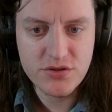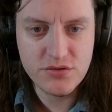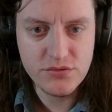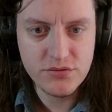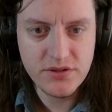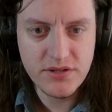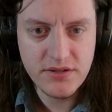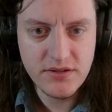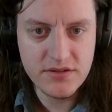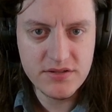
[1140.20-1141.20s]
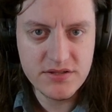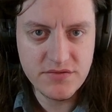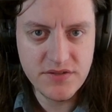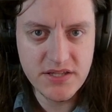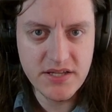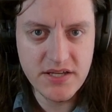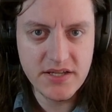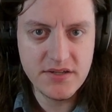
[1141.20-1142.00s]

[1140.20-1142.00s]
to defeat that